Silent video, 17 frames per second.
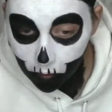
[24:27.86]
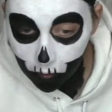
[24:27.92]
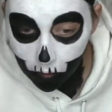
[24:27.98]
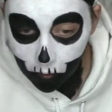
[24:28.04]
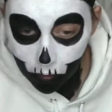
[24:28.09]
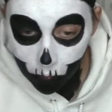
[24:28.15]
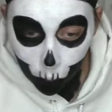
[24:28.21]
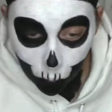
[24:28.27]

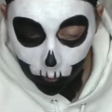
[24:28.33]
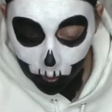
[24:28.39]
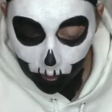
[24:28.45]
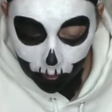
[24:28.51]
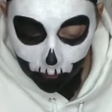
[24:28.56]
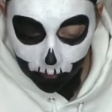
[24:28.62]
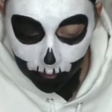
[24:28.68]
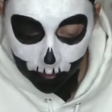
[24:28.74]
And
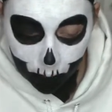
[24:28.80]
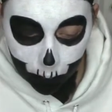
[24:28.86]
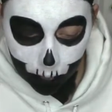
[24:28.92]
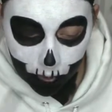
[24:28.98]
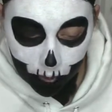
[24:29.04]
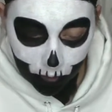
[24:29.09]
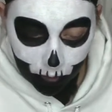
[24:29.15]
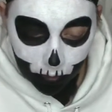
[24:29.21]
while I'm
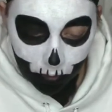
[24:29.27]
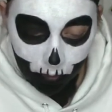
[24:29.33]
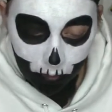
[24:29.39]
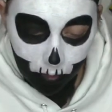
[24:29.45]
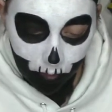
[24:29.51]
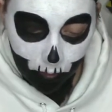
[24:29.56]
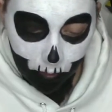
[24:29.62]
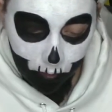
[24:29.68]
here,
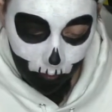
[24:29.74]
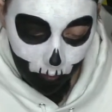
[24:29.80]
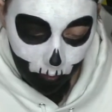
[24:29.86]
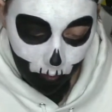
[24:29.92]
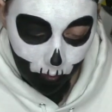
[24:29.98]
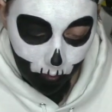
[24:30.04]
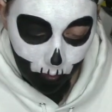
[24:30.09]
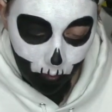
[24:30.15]

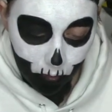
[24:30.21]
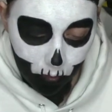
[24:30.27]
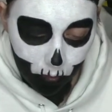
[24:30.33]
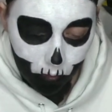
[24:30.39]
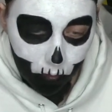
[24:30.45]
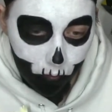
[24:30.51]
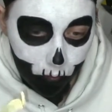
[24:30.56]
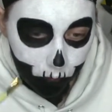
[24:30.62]

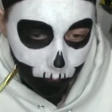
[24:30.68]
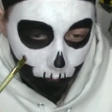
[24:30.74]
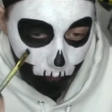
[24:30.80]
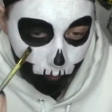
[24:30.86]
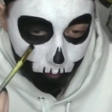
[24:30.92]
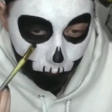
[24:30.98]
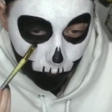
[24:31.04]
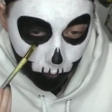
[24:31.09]

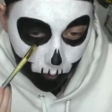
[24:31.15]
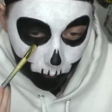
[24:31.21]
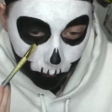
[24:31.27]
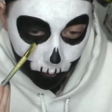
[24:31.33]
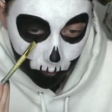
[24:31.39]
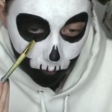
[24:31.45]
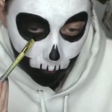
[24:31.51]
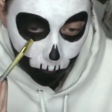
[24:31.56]
first of all, I'm
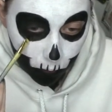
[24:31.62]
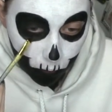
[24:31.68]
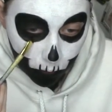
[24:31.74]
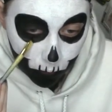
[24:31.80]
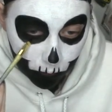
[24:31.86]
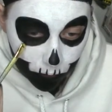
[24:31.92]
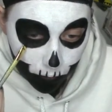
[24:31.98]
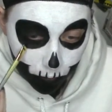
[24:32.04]
going to go
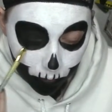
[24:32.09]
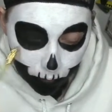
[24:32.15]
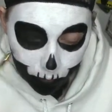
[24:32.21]
over